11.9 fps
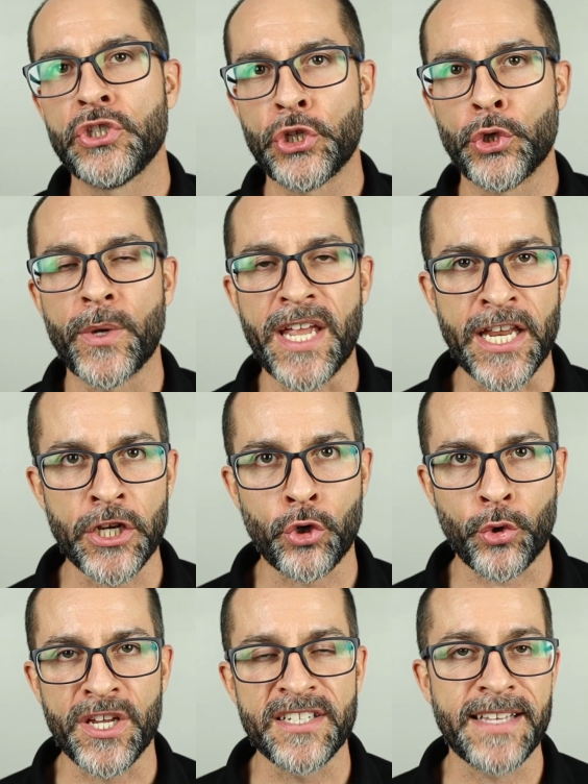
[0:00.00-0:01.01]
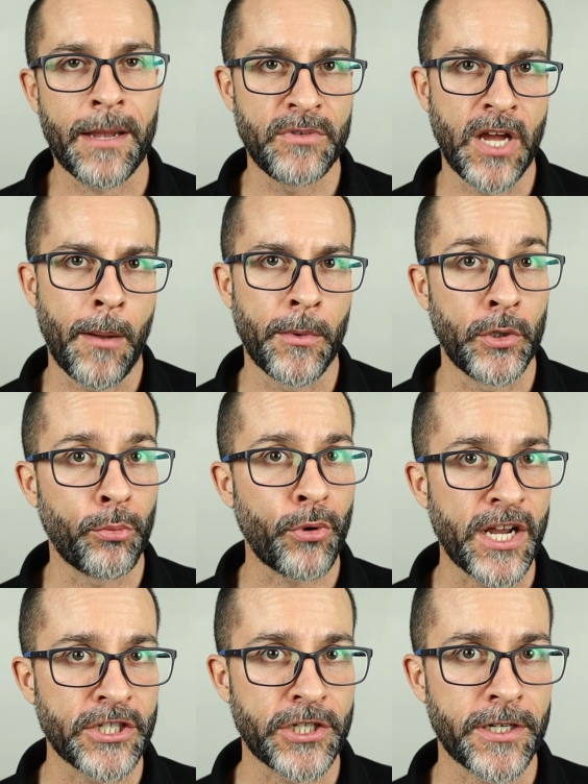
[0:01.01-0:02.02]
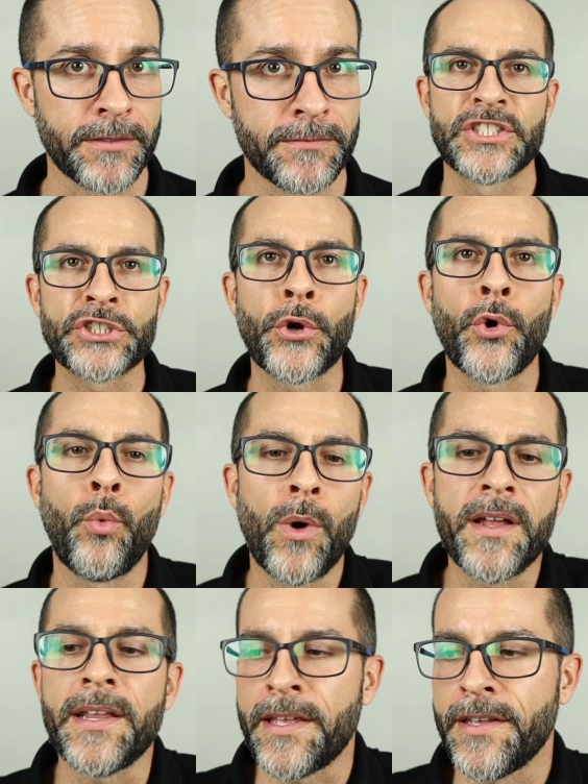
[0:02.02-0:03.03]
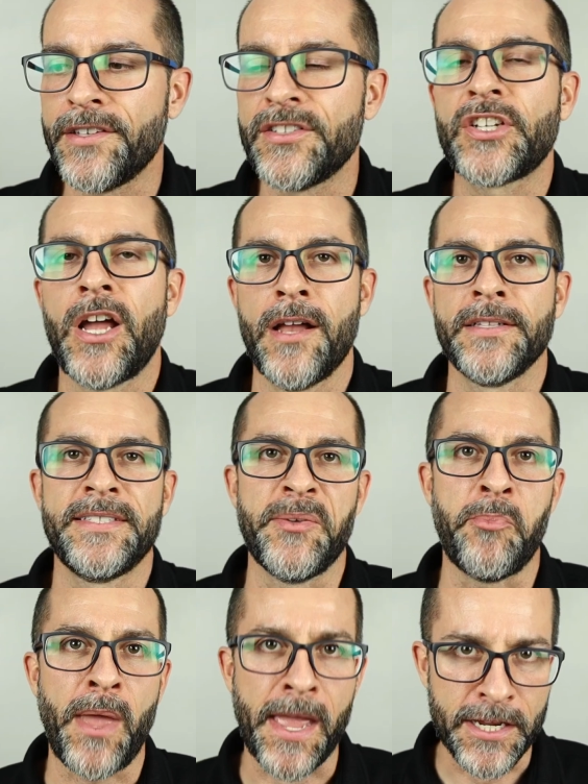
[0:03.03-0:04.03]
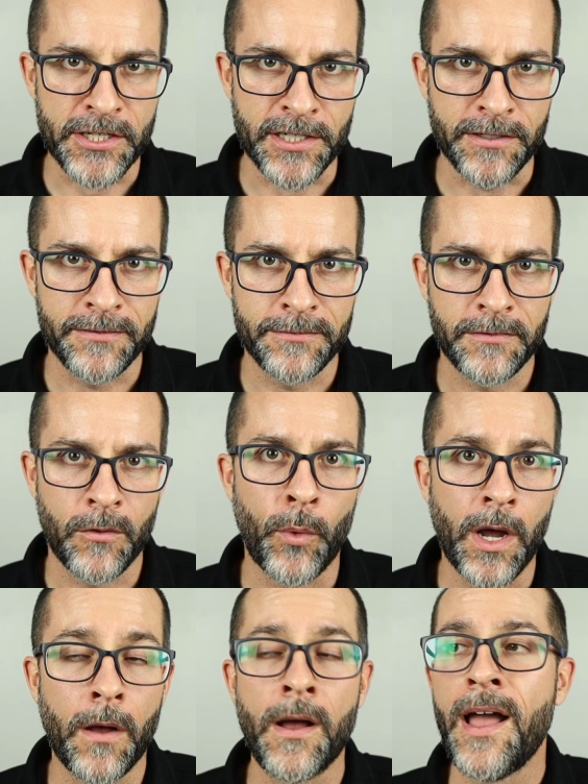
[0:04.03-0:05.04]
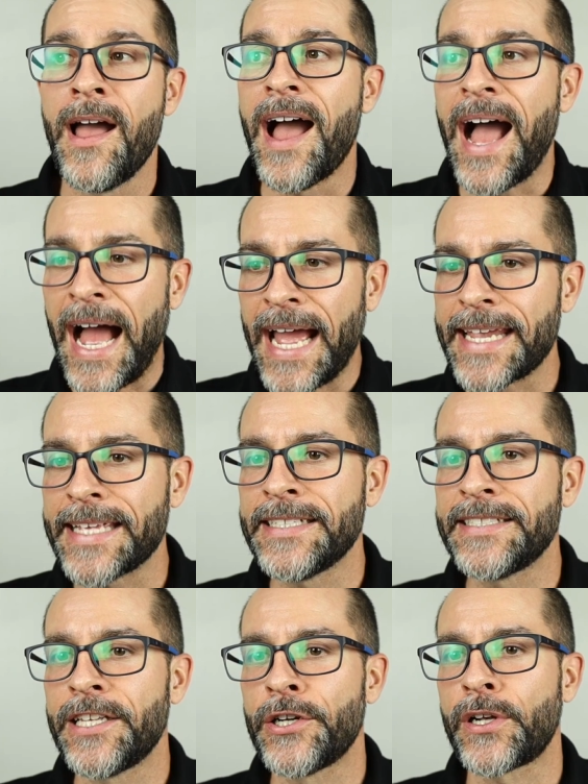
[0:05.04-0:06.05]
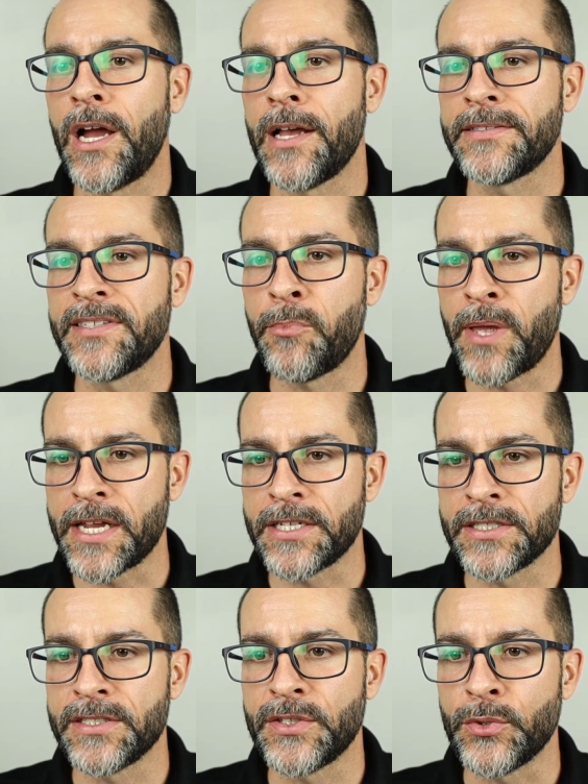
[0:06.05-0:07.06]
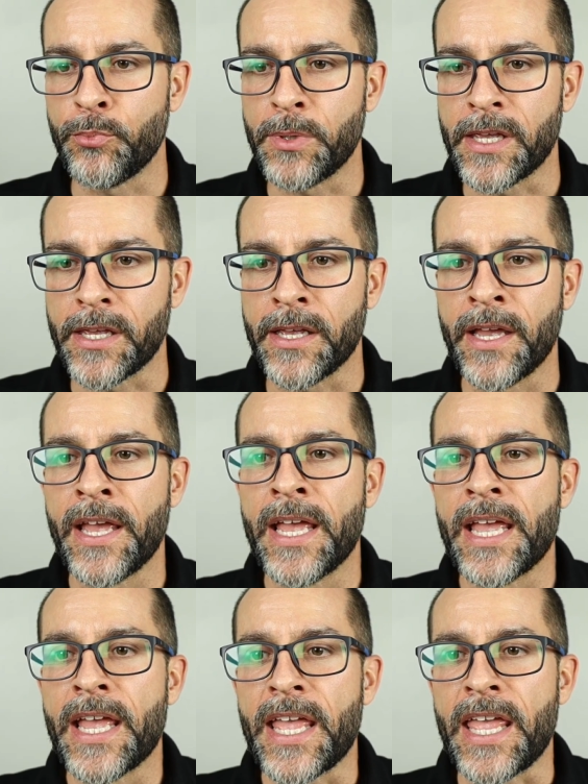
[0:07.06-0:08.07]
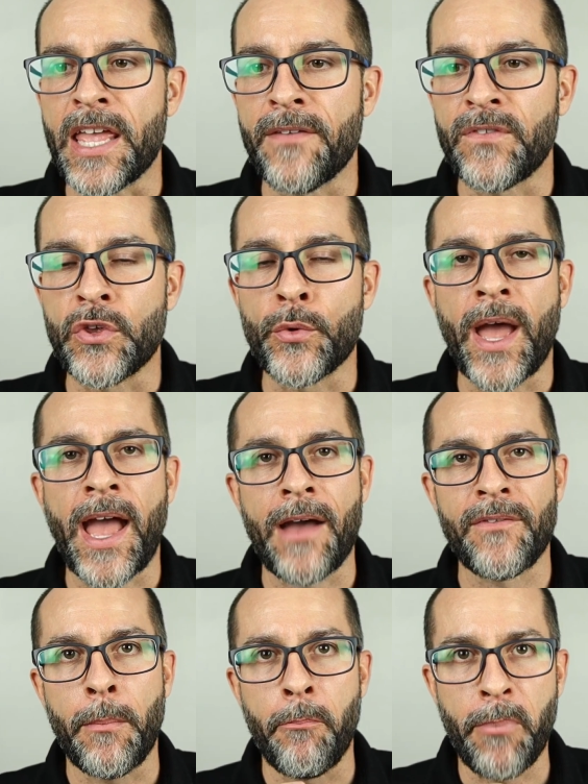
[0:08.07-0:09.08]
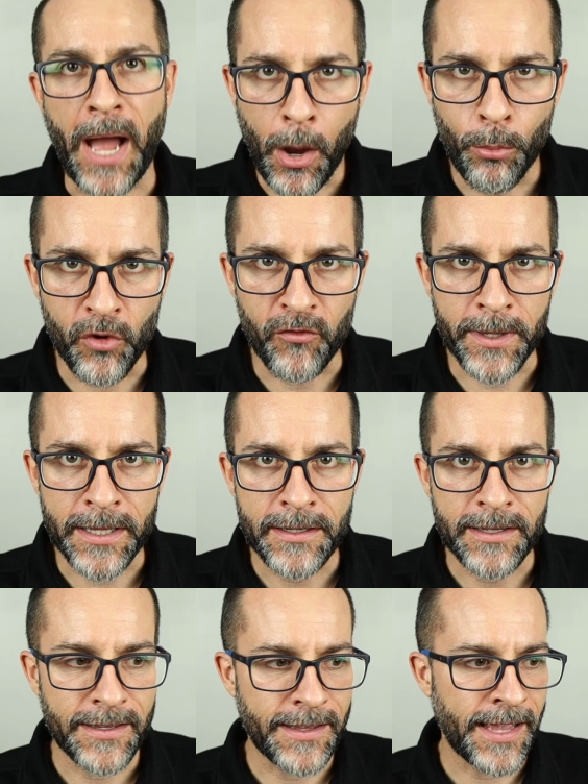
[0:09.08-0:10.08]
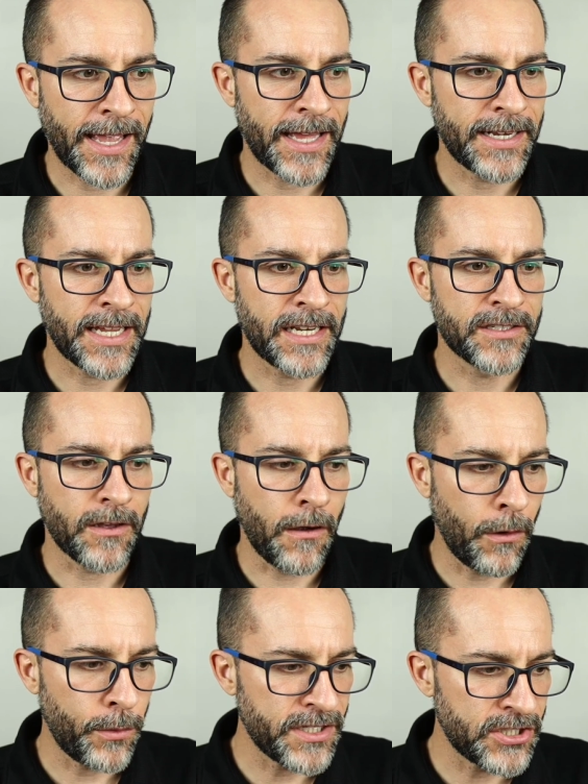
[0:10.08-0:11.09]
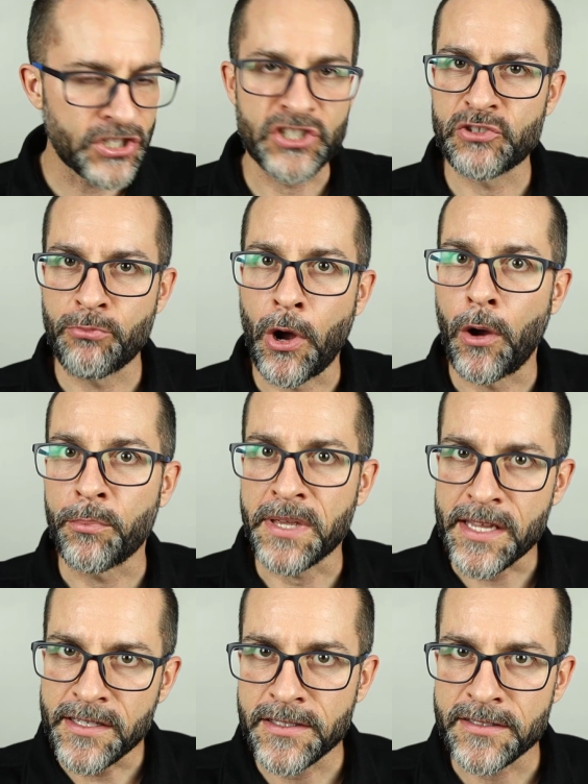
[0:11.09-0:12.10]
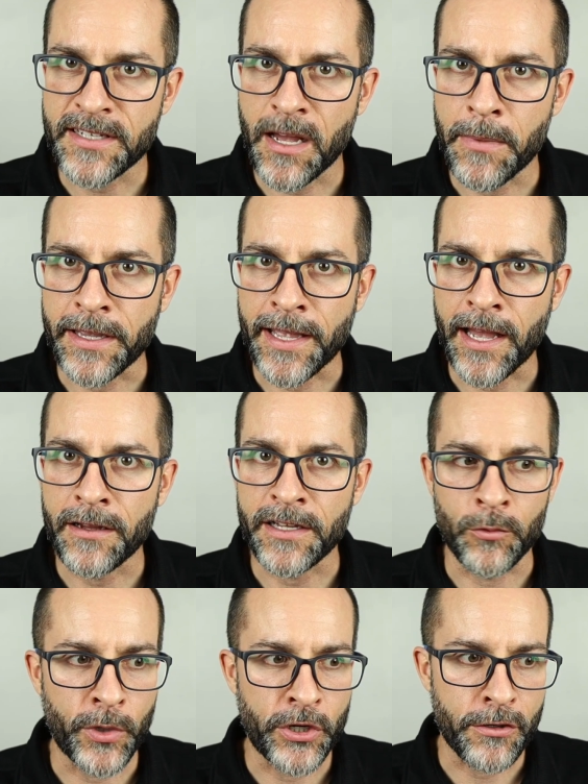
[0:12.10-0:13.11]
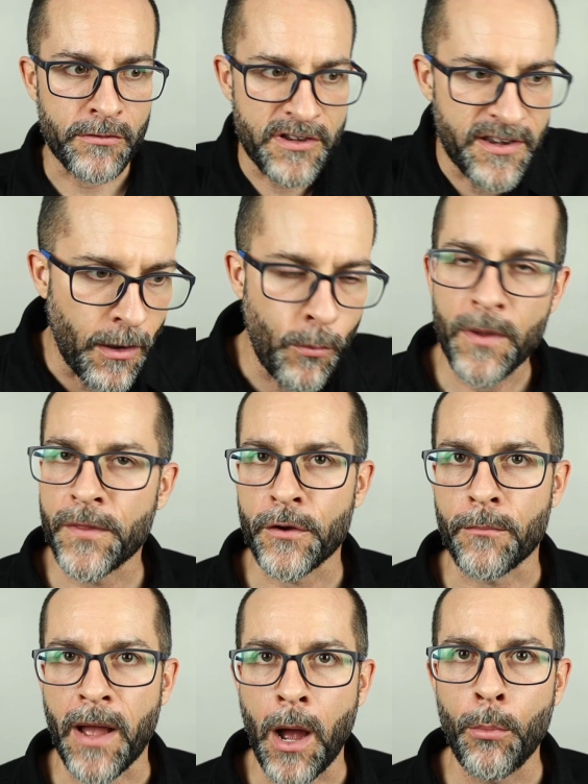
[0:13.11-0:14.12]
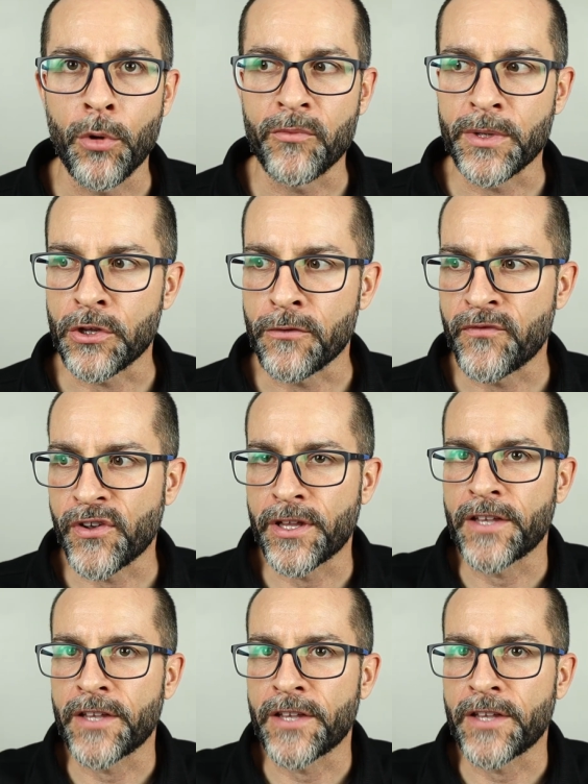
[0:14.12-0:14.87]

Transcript: to increased abdominal pressure. So what is constipation? Well, I consider constipation to be if you have a bowel movement and it is always just small pieces coming out, and when you're done with your bowel movement you feel